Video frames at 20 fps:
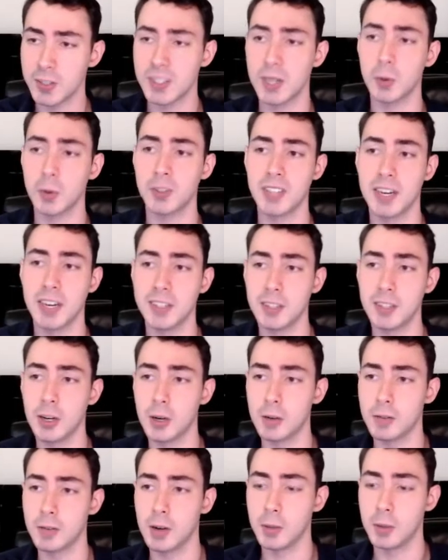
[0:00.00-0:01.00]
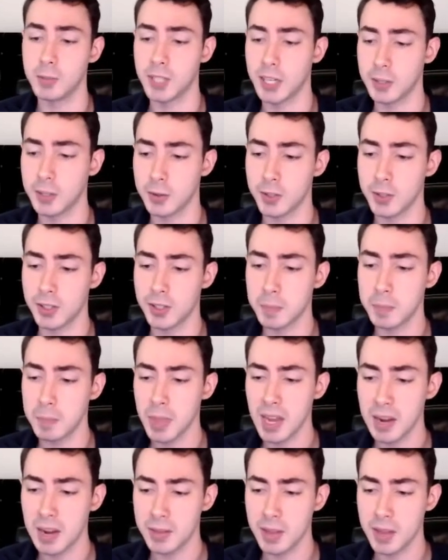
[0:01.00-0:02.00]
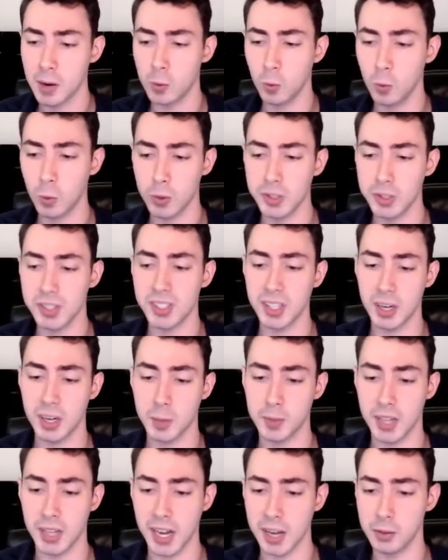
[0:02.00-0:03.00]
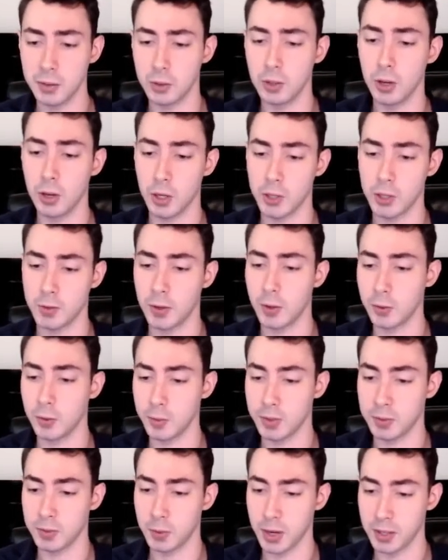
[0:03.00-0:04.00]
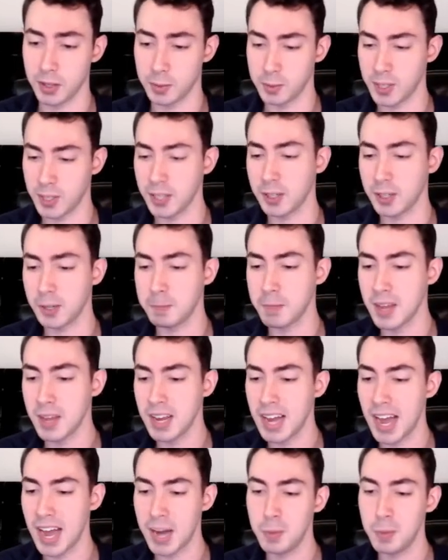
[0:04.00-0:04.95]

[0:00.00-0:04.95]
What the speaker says: that were tied to RFCOMM channels that weren't set up to handle large volumes of random data and